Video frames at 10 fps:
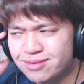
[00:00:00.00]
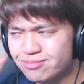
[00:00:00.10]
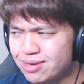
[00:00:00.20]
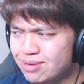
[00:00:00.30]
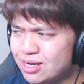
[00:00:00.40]

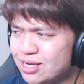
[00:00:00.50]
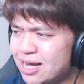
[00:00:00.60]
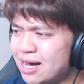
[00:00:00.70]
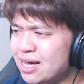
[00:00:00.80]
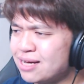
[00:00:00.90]
maybe
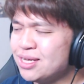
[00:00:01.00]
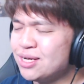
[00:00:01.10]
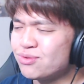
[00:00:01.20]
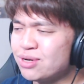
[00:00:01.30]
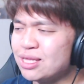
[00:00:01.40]
Unha
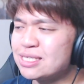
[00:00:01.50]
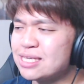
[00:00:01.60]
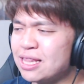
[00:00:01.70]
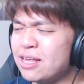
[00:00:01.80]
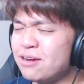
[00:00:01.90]
really
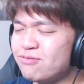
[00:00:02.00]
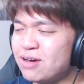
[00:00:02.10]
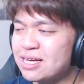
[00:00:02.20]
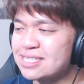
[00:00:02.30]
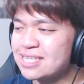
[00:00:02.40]

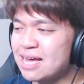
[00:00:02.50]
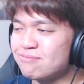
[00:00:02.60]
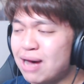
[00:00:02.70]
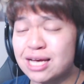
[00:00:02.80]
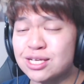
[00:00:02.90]
solidifies that
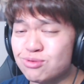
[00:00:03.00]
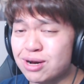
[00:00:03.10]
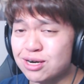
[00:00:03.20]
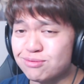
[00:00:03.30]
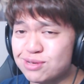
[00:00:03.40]
bias
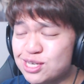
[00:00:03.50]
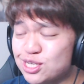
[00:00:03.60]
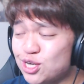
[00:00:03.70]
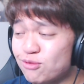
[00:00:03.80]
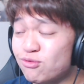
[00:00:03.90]
record
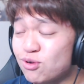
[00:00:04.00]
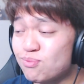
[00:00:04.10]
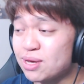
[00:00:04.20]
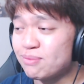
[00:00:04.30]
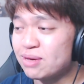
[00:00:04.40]
position for
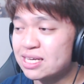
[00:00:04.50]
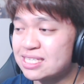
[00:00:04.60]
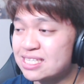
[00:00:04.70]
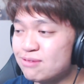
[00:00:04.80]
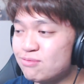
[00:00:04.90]
me, because
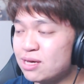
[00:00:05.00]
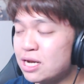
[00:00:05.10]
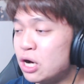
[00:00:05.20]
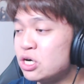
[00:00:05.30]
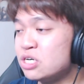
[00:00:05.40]
as some may
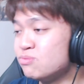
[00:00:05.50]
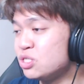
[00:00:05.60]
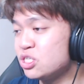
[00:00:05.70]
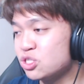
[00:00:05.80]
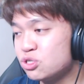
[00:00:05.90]
know,
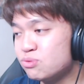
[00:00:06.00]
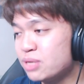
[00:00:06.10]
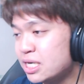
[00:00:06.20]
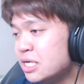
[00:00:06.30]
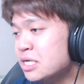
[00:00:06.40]
Umji do
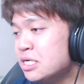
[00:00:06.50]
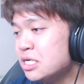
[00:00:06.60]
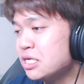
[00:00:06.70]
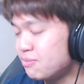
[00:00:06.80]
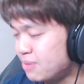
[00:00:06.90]
be
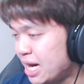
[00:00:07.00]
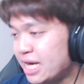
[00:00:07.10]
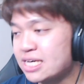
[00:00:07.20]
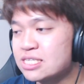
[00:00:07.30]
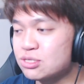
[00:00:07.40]
the
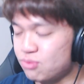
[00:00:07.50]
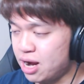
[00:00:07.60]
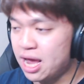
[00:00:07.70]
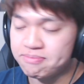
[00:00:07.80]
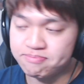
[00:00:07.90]
bias,
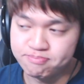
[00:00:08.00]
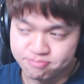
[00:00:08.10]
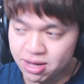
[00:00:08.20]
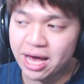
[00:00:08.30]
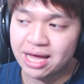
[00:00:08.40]
right?
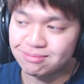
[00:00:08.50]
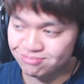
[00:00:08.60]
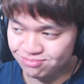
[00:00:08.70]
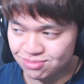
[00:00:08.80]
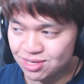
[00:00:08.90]
But,
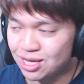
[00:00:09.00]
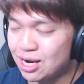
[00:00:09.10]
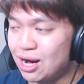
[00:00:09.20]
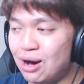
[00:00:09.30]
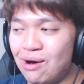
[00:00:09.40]
you
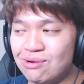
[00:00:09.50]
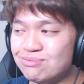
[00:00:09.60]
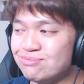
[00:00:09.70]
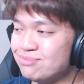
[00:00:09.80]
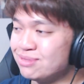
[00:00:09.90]
know,
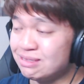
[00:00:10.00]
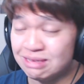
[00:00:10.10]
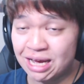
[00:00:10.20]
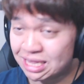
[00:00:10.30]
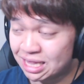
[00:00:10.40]
you
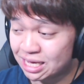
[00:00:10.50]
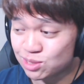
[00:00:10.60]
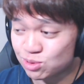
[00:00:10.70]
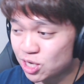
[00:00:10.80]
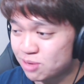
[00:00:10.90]
got the likes
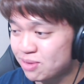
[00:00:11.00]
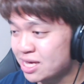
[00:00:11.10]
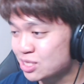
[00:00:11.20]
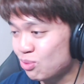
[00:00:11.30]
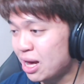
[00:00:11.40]
of Shinbi
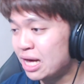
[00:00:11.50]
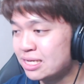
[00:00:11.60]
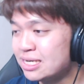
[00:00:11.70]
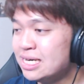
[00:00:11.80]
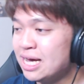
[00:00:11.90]
as
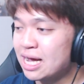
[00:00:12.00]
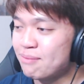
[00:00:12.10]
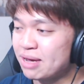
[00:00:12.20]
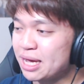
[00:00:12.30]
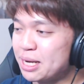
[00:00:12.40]
well
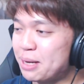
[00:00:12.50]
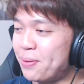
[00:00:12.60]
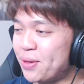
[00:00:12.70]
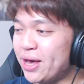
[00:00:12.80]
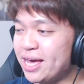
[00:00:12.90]
coming into
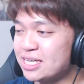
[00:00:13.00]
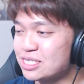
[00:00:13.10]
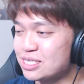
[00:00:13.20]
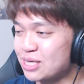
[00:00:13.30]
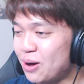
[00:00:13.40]
play.
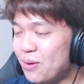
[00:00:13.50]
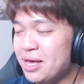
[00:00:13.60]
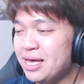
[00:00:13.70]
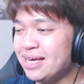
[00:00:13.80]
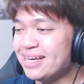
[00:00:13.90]
So,
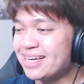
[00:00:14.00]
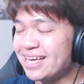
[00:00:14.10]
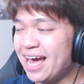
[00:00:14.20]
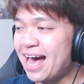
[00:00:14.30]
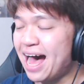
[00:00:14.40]

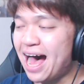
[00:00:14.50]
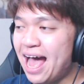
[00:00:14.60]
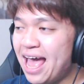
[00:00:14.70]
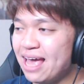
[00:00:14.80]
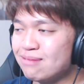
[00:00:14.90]
yeah,
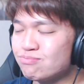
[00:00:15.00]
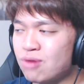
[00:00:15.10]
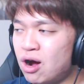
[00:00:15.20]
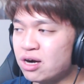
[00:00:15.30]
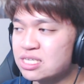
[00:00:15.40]
I
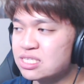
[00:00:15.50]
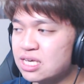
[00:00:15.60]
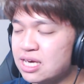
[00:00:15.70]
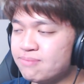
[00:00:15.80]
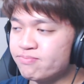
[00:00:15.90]

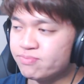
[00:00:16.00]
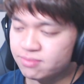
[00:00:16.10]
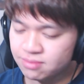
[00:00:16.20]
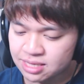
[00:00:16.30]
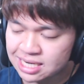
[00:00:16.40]
honestly,
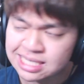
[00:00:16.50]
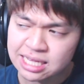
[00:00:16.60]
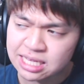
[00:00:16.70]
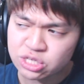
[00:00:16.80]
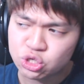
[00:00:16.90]
there's
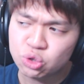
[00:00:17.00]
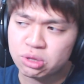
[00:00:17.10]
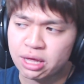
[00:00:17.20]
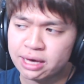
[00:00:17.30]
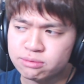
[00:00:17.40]
nothing too,
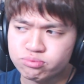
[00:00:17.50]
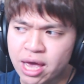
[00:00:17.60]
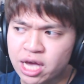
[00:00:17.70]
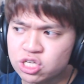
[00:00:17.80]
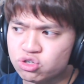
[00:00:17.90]
like,
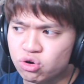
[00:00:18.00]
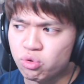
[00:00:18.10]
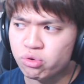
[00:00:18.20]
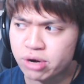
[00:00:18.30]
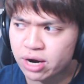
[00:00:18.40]

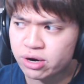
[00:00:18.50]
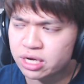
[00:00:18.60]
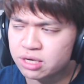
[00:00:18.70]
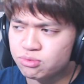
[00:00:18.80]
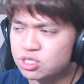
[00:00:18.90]

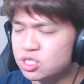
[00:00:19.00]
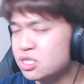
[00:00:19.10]
extraordinary, which is